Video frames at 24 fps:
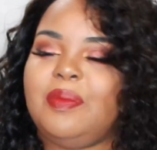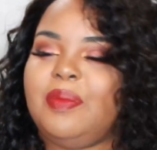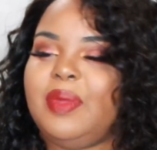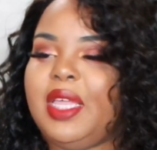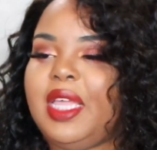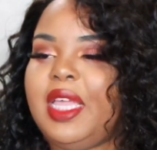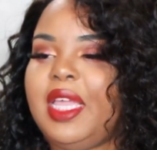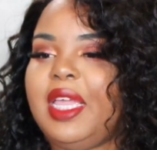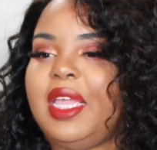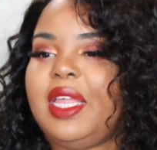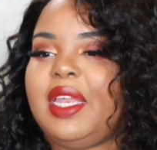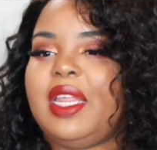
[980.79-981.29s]
the
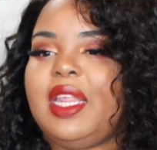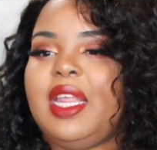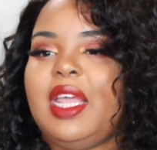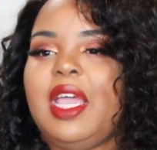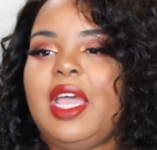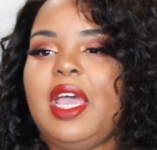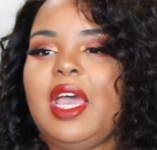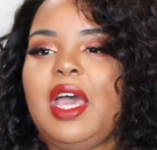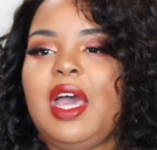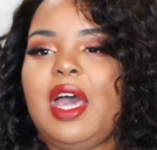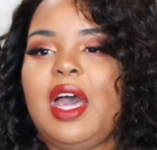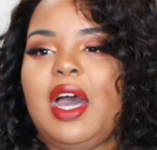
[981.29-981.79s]
bed
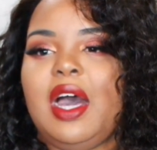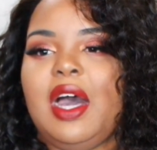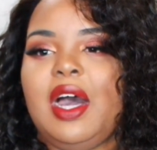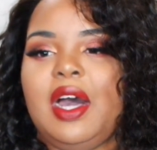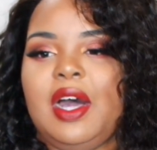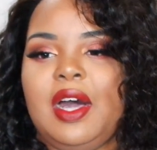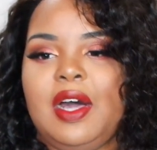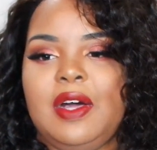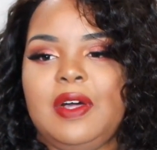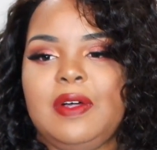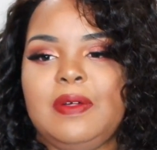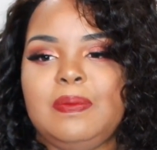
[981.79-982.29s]

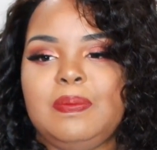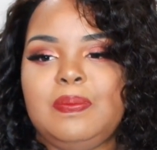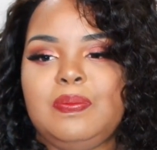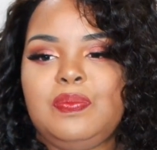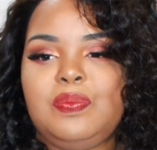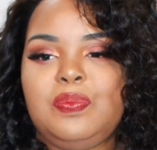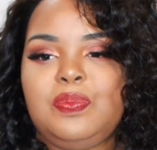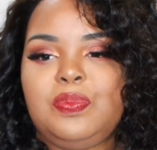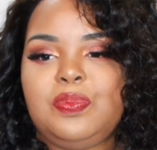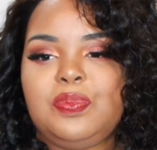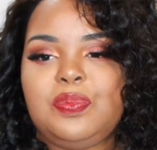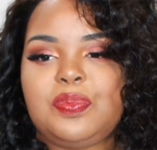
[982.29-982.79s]
um